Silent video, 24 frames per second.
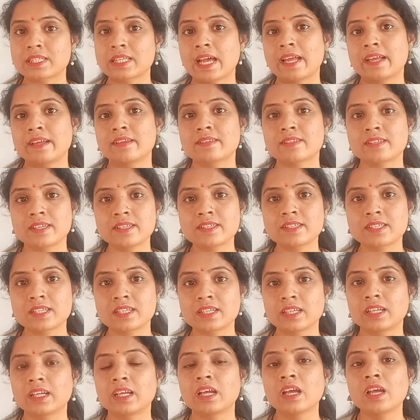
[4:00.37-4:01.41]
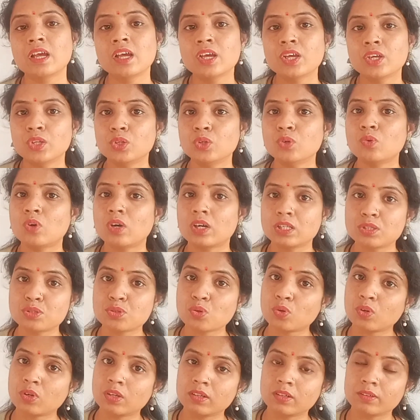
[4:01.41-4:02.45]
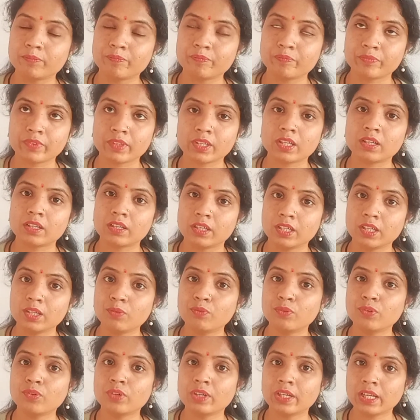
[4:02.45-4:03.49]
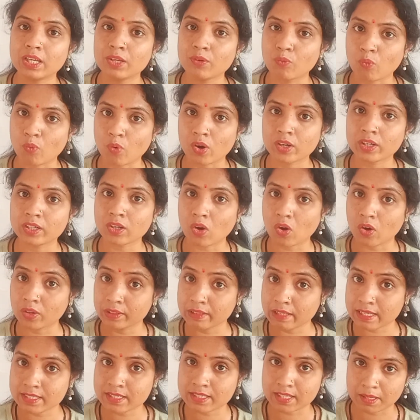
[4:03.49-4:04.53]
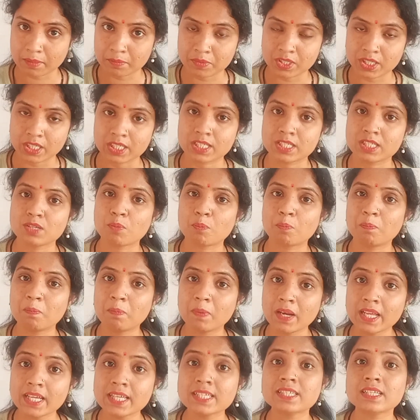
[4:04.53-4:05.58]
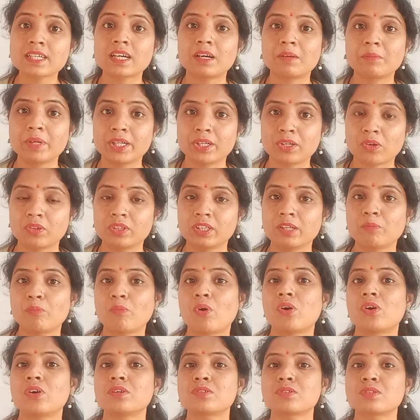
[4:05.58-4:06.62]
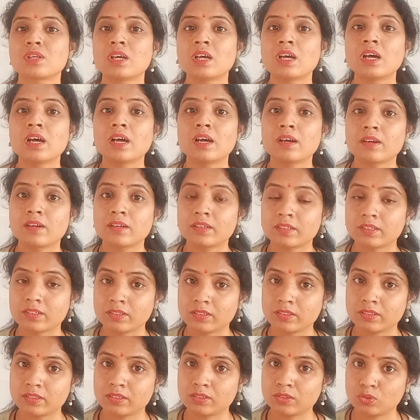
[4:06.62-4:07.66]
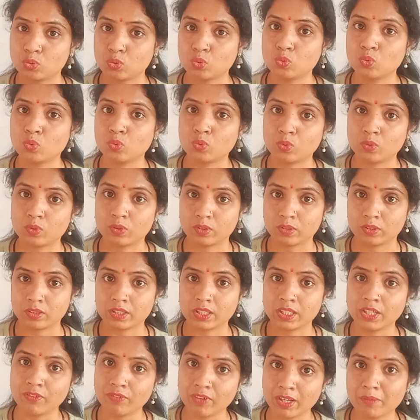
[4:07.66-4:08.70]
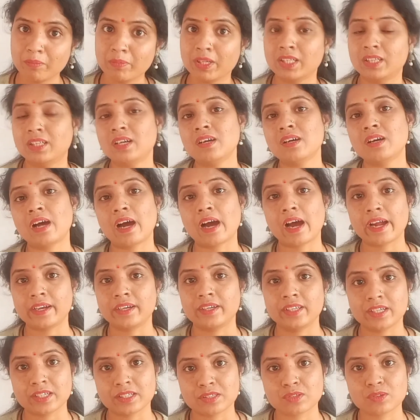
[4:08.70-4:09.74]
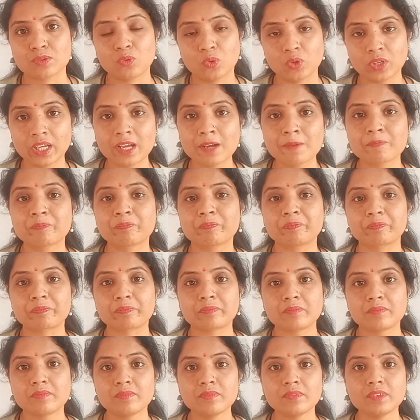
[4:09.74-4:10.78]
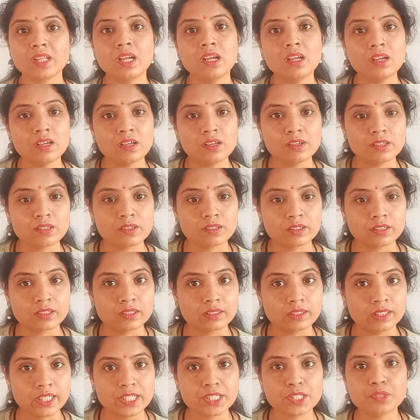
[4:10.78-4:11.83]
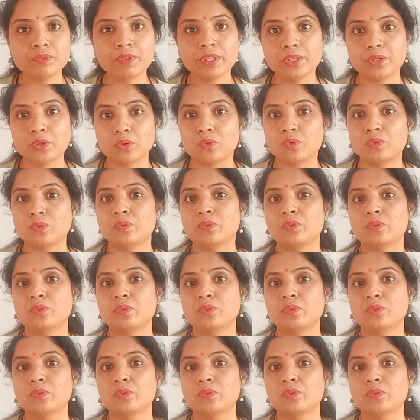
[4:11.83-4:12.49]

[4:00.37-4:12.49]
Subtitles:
science, history, you also if you really want on that subject, so please comment on the box to giving me the ideas. Okay, this video